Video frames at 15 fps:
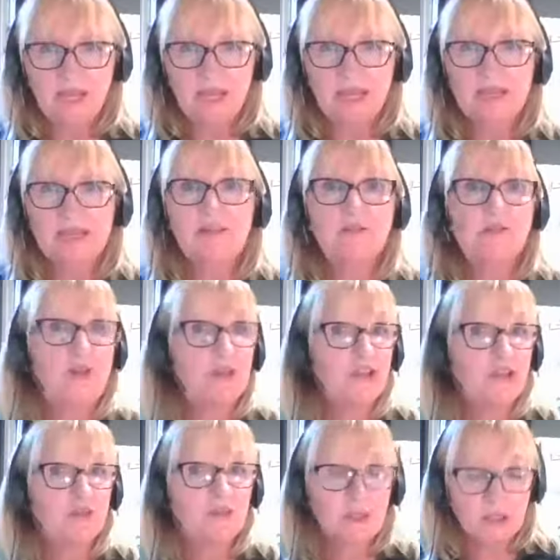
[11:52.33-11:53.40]
Okay, so
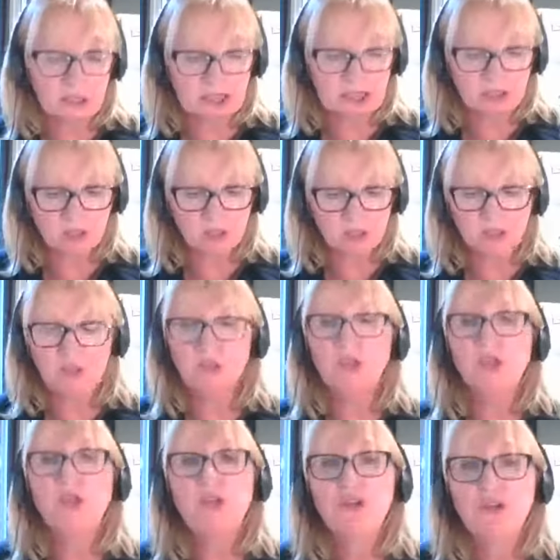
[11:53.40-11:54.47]
vegetable, it's called
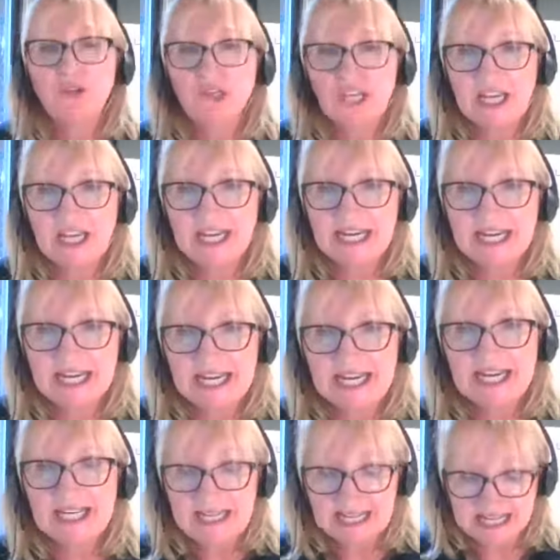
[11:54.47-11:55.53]
zucchini
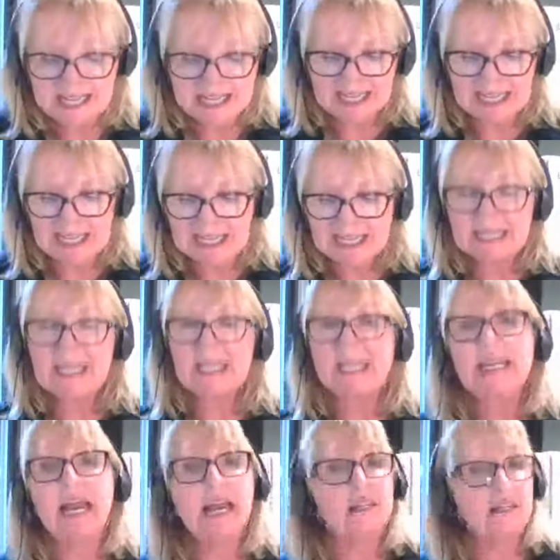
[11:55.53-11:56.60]
in
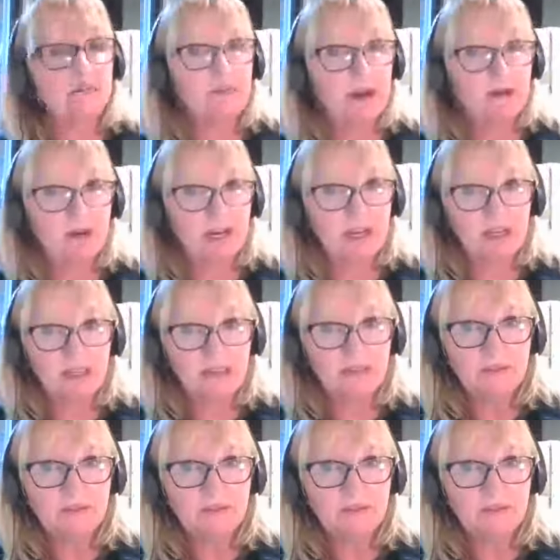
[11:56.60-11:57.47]
Italy and America.